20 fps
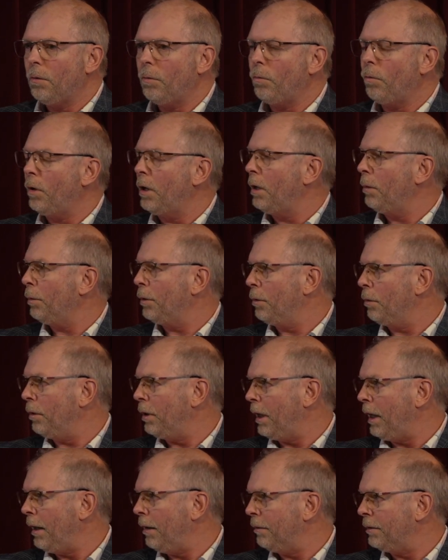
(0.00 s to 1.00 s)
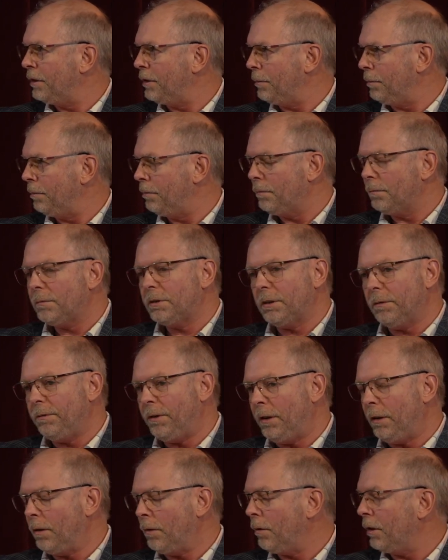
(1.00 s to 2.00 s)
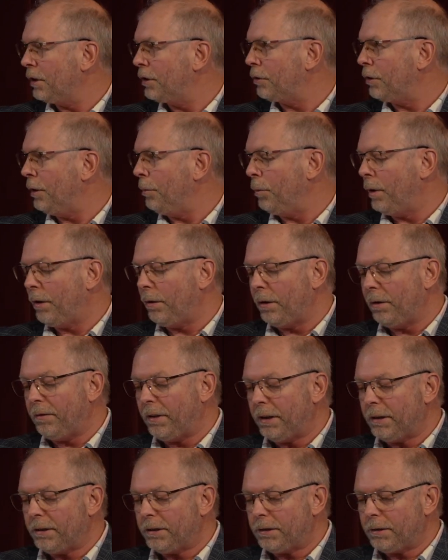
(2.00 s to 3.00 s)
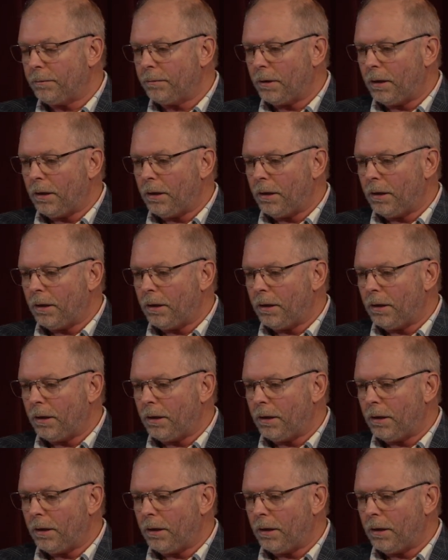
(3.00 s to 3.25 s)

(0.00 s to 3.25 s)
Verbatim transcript: while we could have se severe or extreme weather events.